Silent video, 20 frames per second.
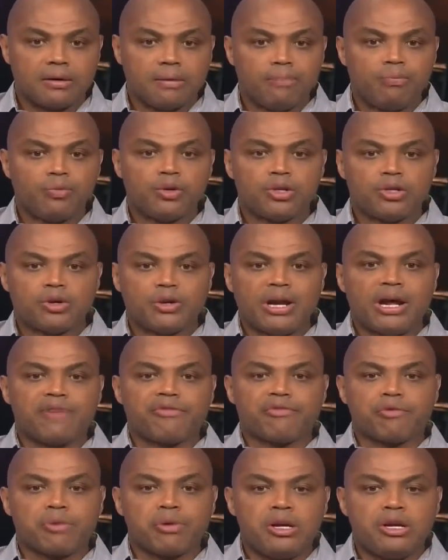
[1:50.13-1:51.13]
Mm-hmm. So
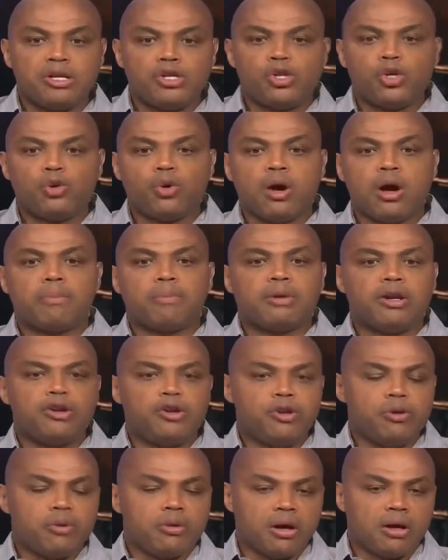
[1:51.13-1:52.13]
that frees you up to
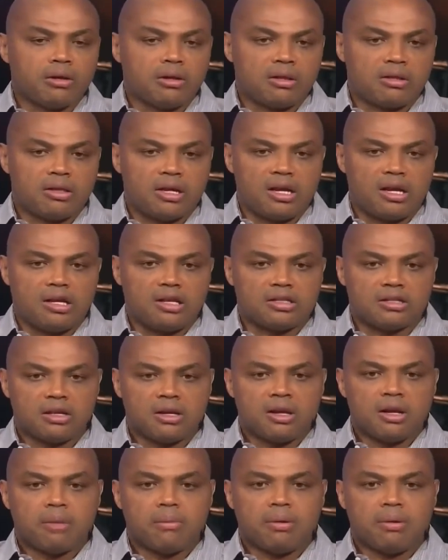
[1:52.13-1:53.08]
do other things.